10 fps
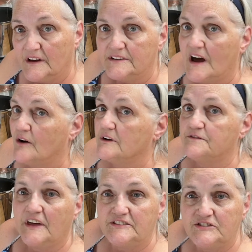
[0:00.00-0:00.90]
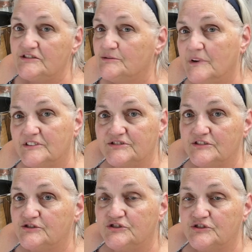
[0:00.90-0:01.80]
Now, if that doesn't make
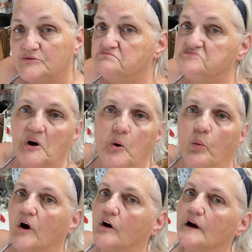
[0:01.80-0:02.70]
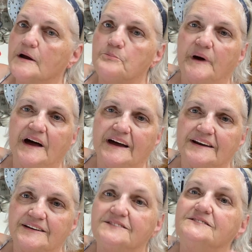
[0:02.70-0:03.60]
sense to you, don't worry about it.